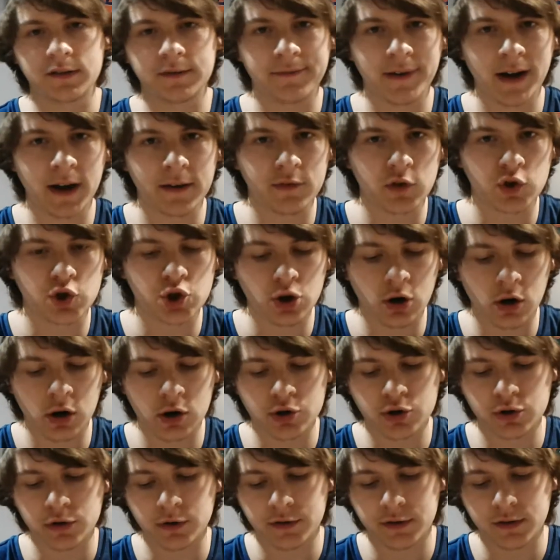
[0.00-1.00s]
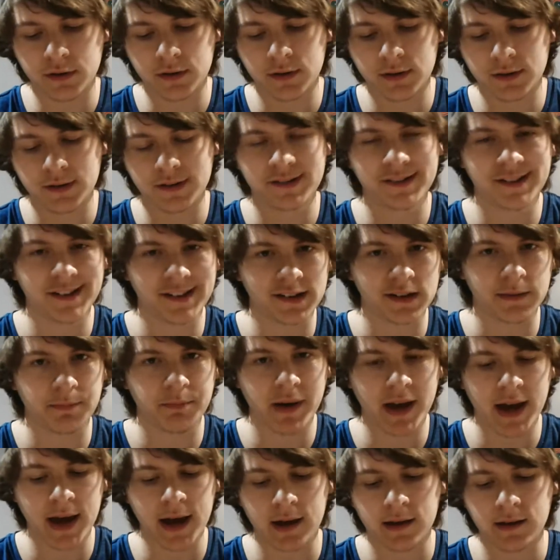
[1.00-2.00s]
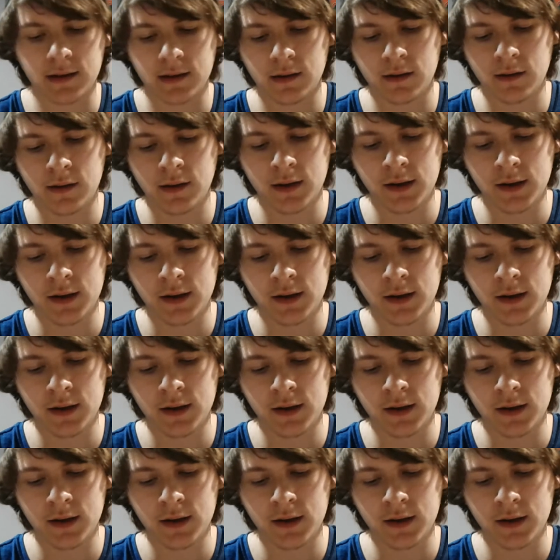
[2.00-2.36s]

5, the Chargers. 6, the Pack.